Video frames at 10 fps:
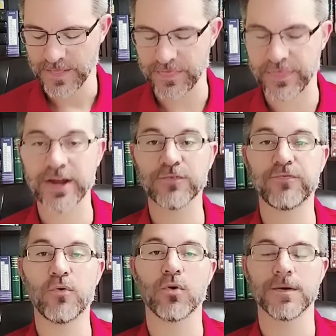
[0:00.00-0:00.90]

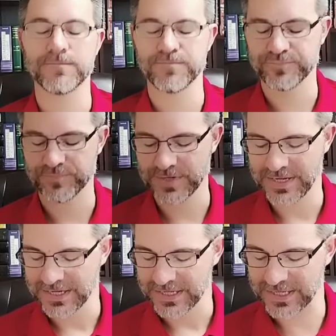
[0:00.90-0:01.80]
Therefore,
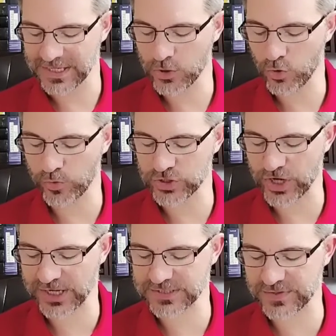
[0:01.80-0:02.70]
he who
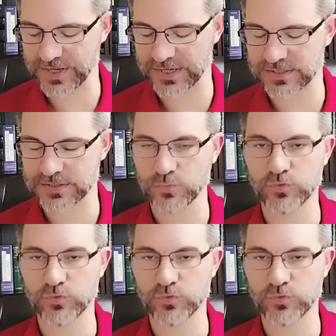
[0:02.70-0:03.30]
rejects this